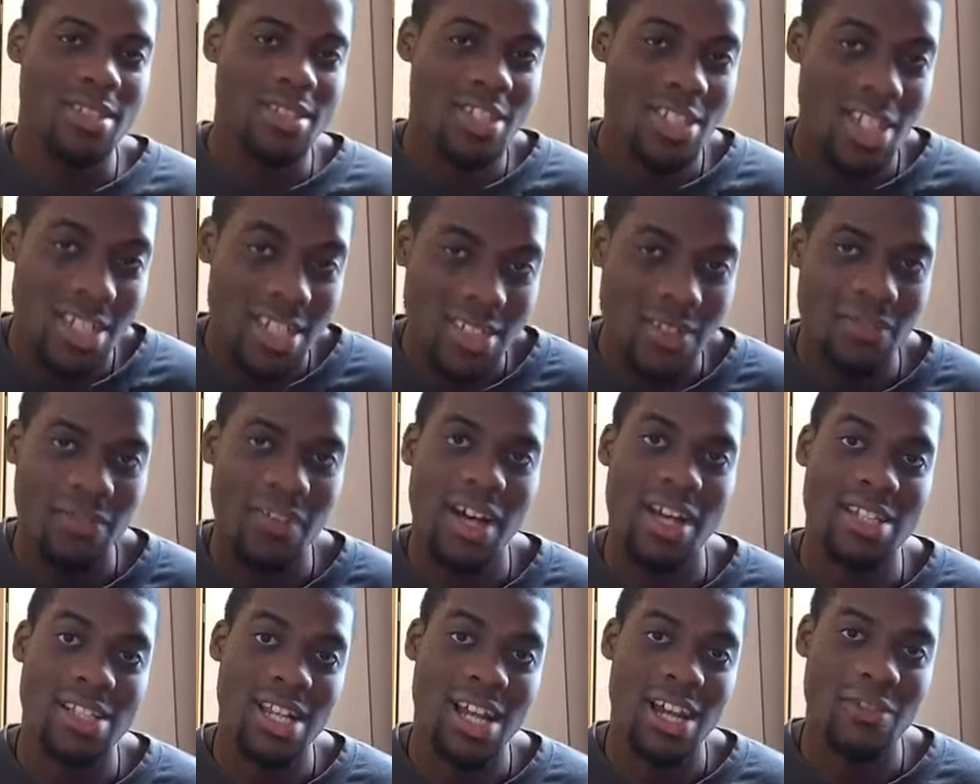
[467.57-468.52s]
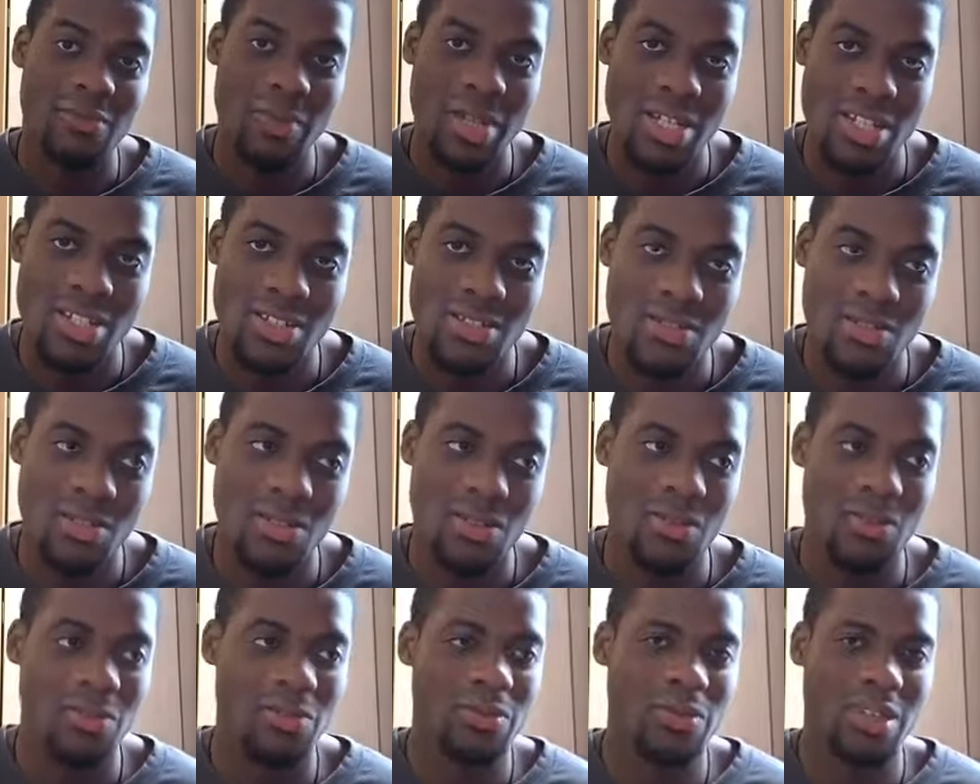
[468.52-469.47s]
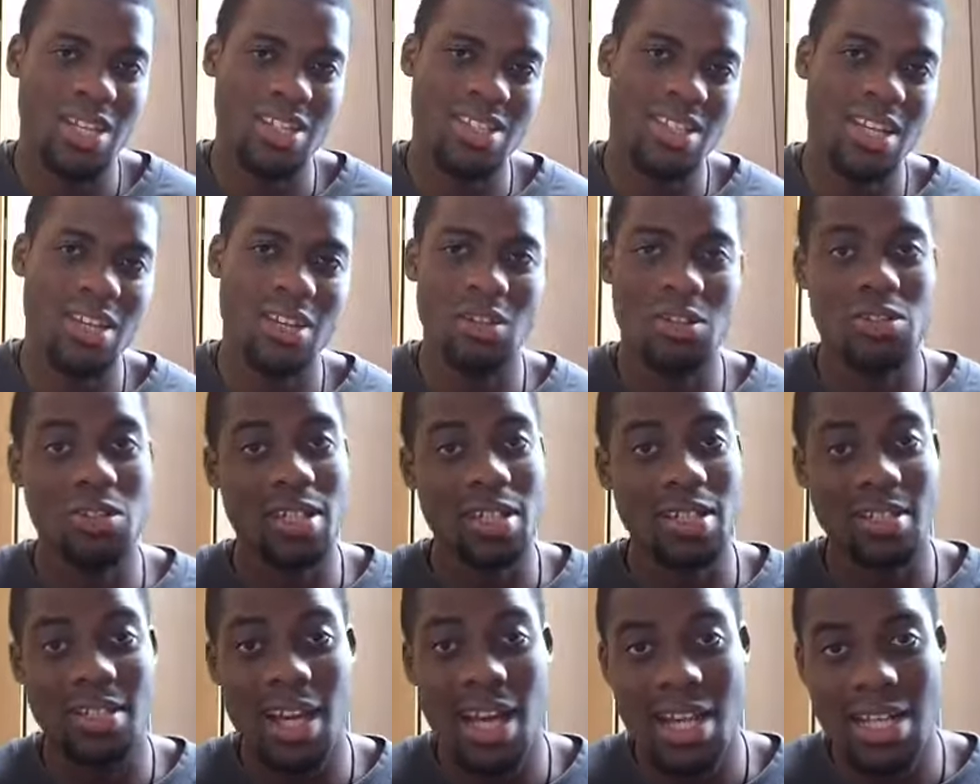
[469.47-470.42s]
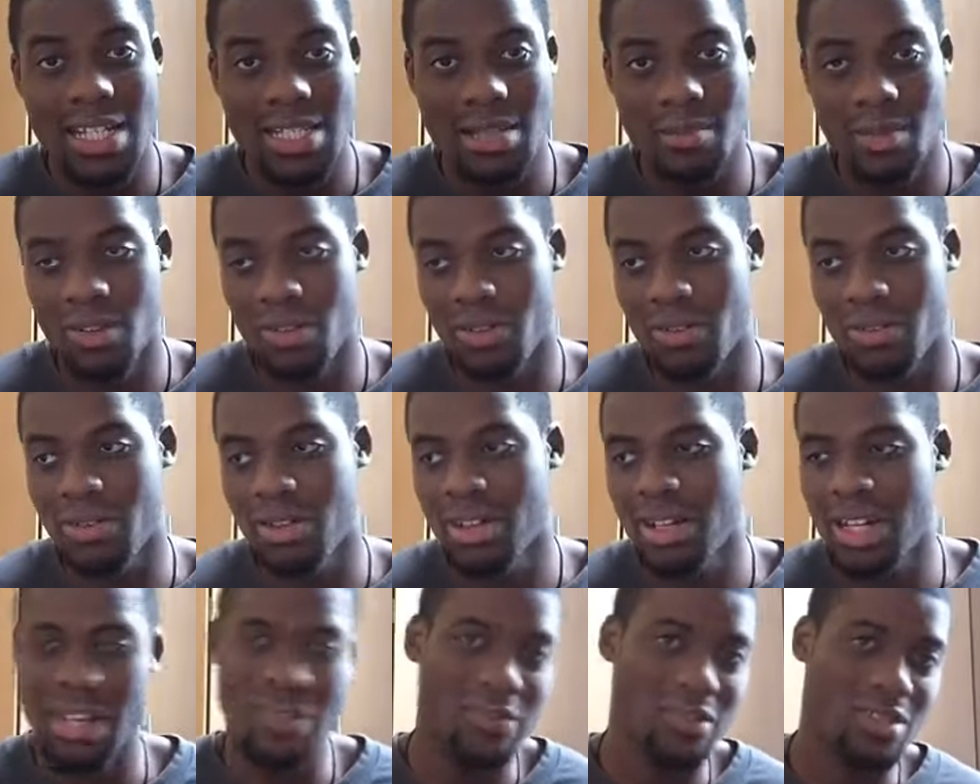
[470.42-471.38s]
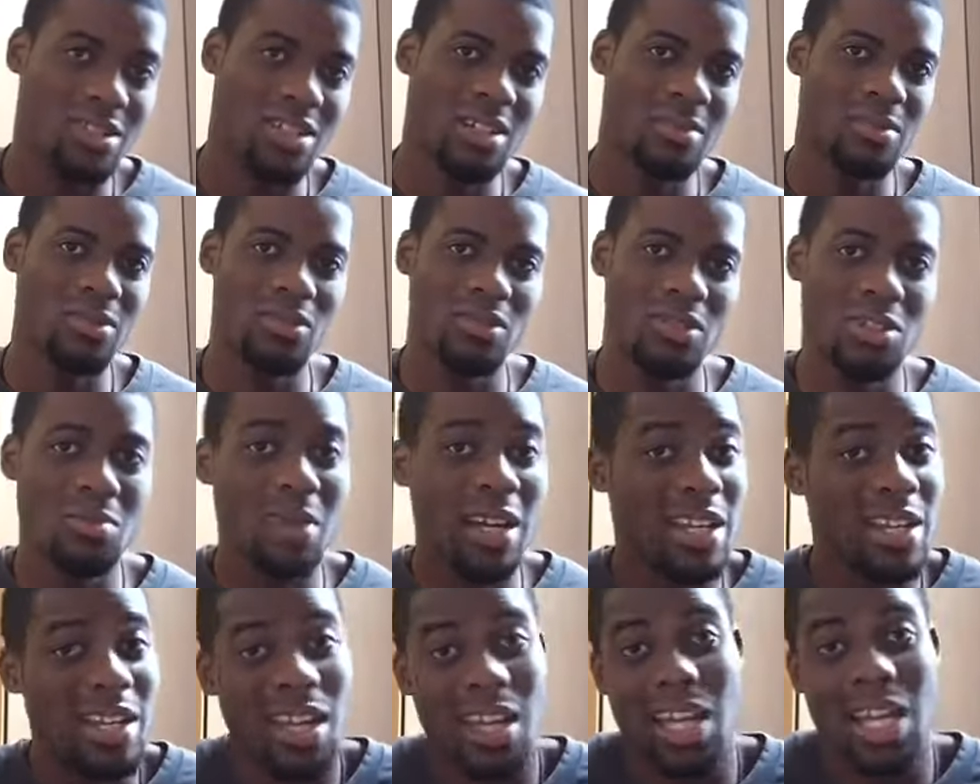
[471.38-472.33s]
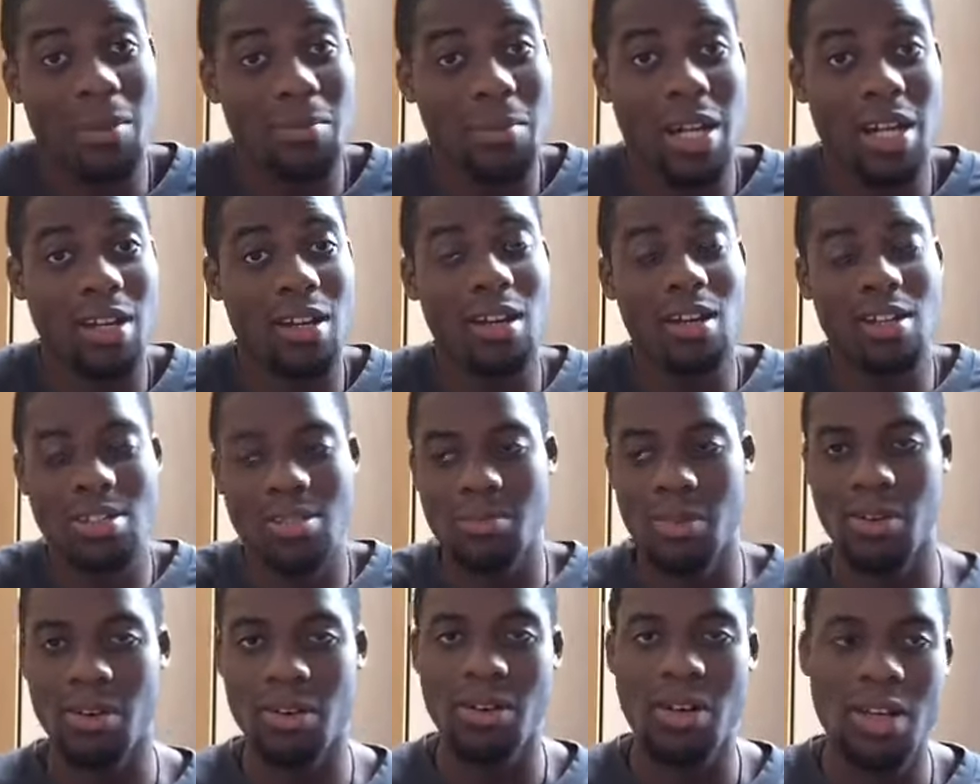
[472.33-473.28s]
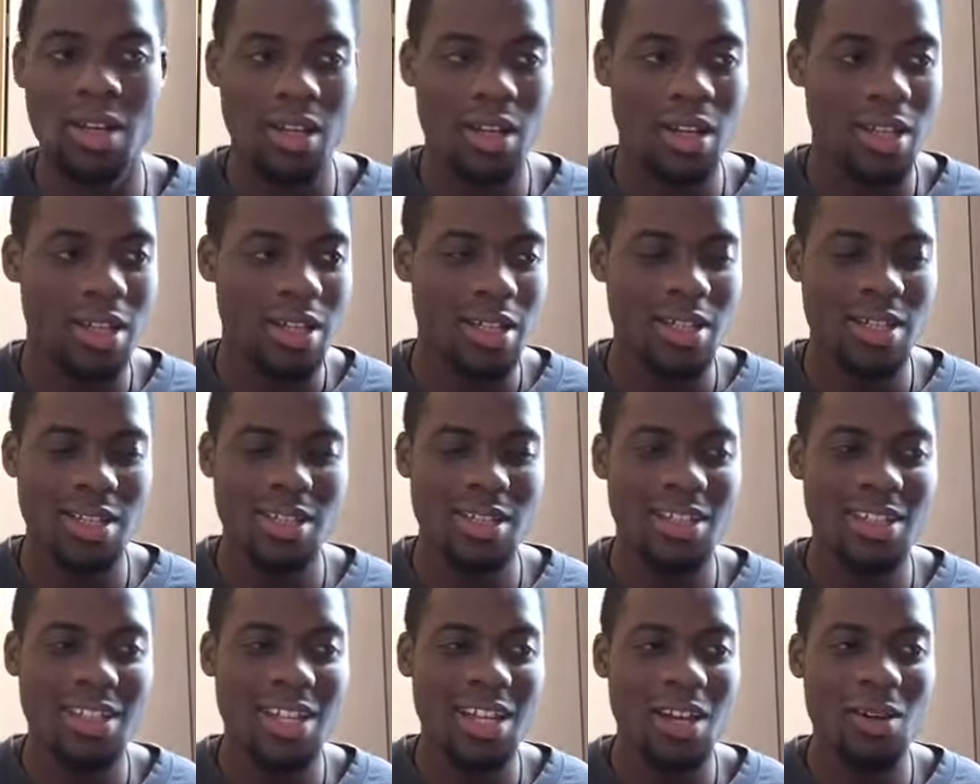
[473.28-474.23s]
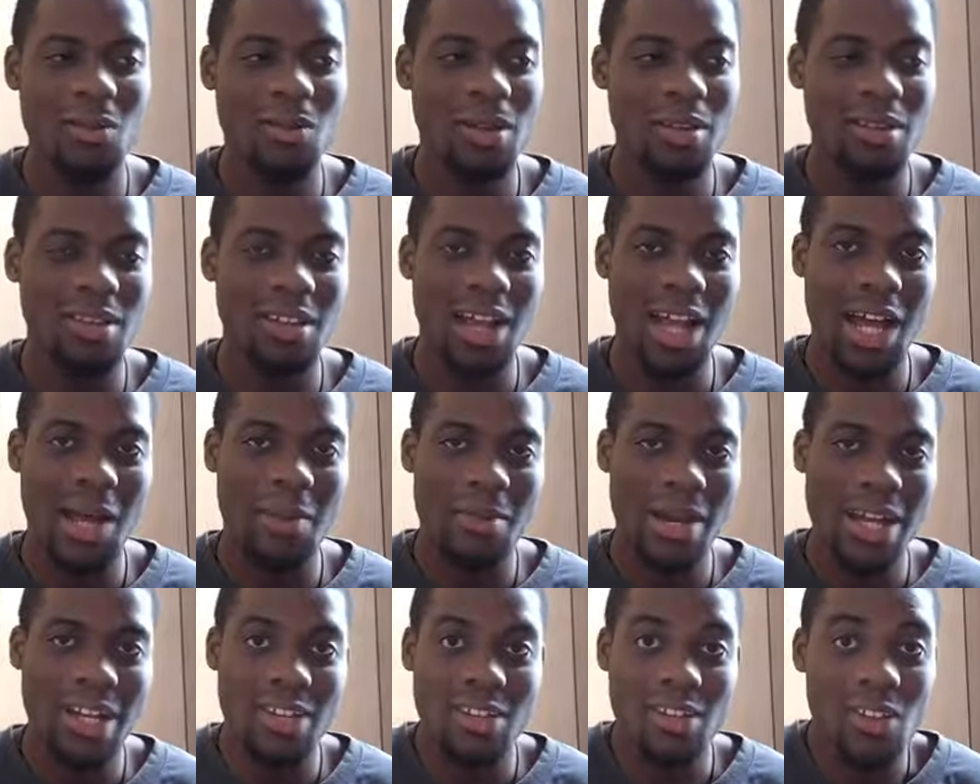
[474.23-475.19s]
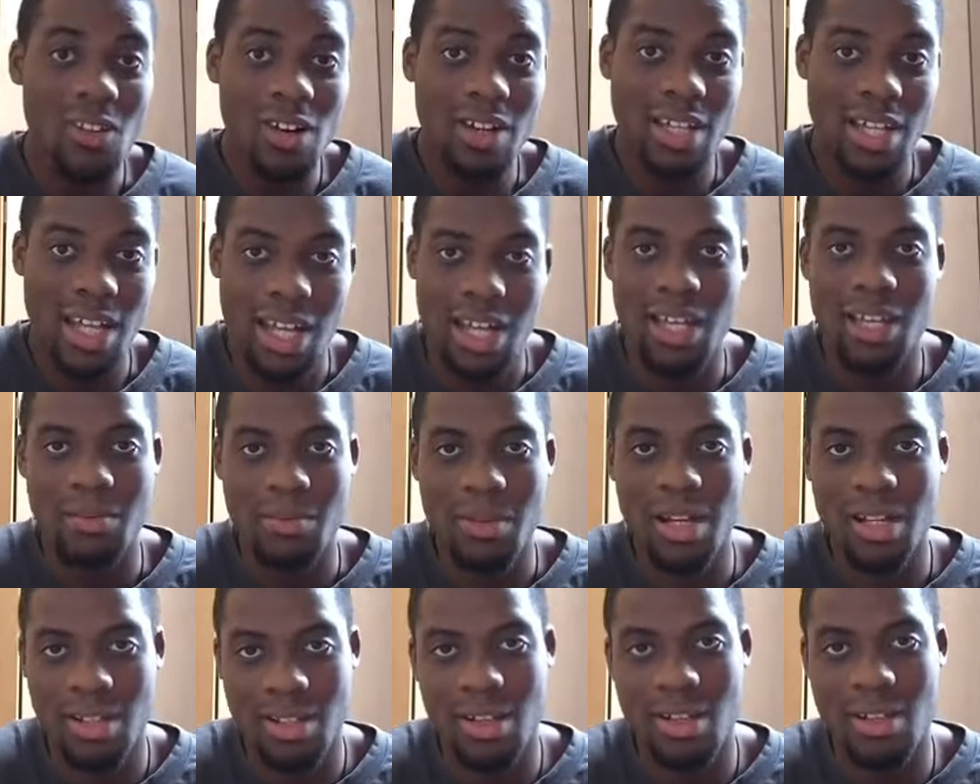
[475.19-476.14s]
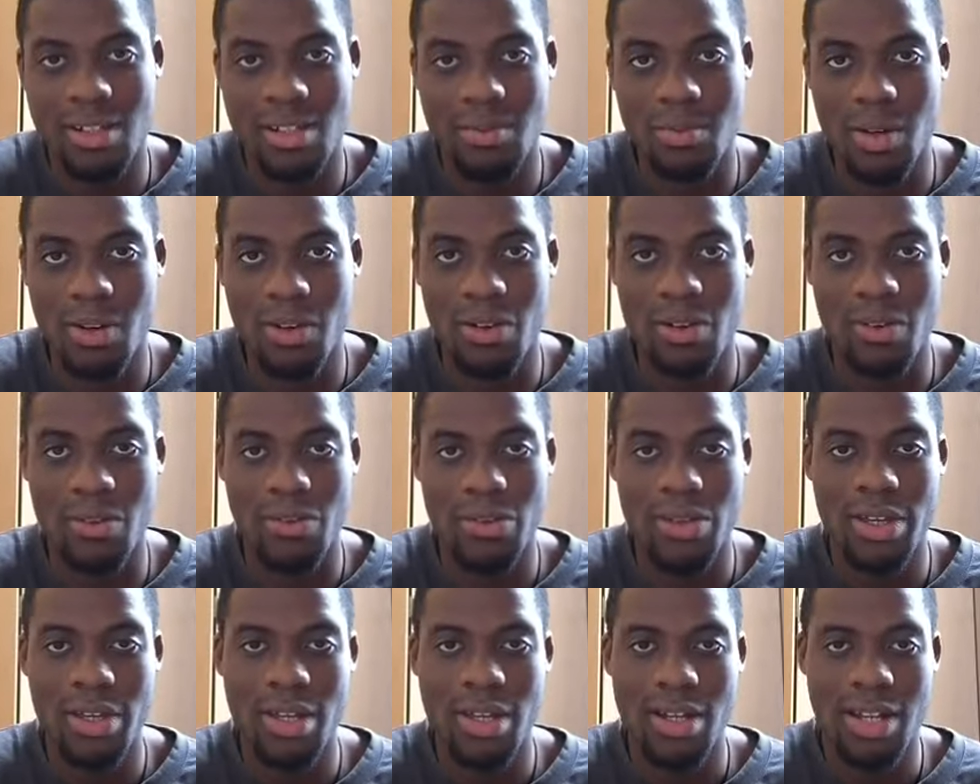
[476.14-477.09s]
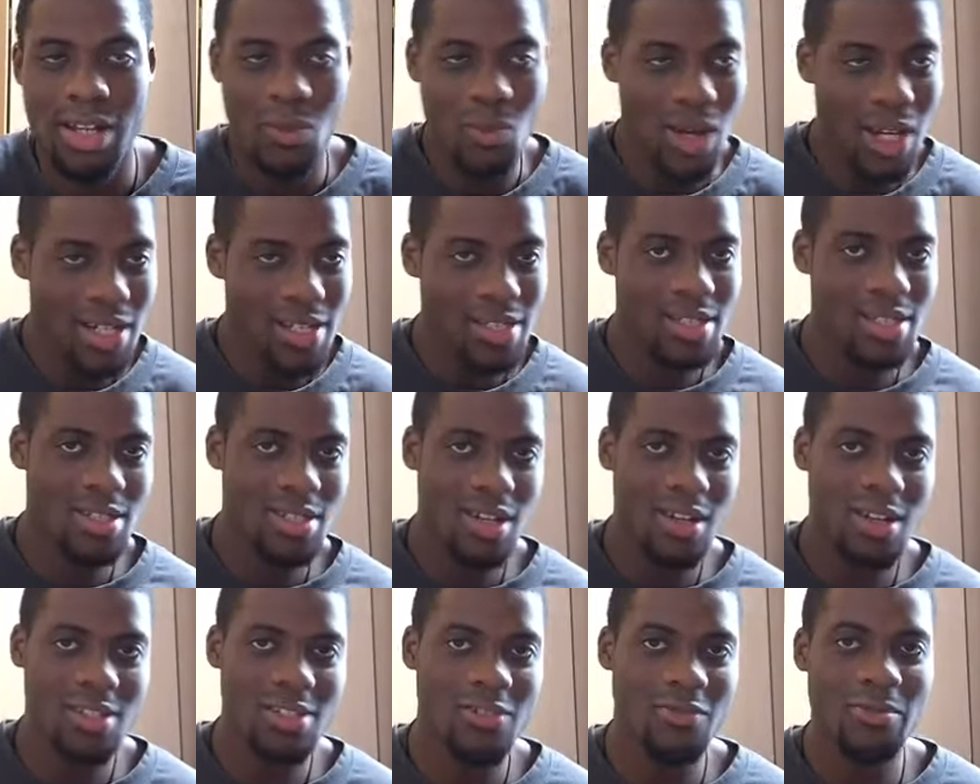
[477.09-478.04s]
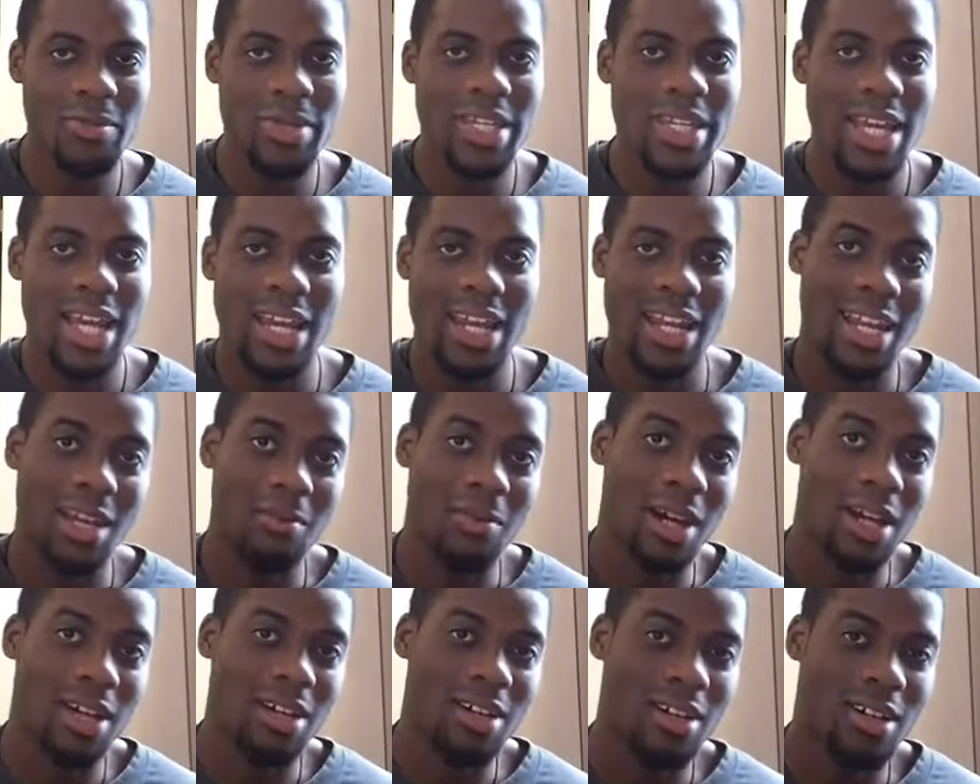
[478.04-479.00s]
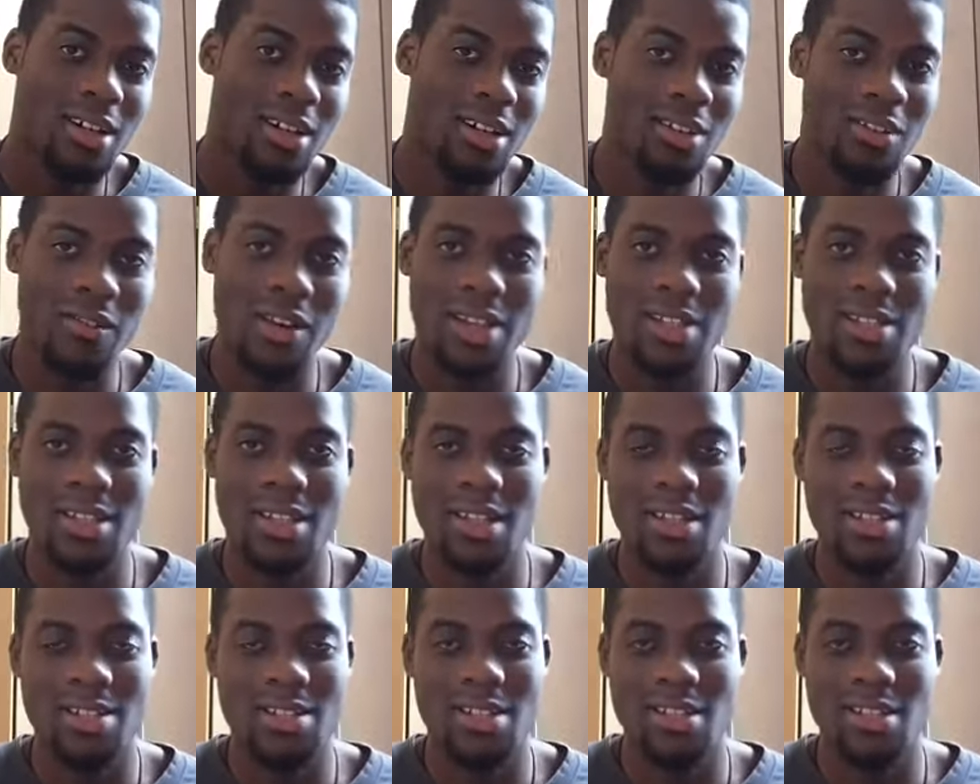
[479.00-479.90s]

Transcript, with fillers: justifies life being short, they say, oh, you can die tomorrow. Like, for example, you might get hit by a car tomorrow. Yeah, well, I might not get hit by a car tomorrow. Like, why is the chance of me getting hit by a car greater than the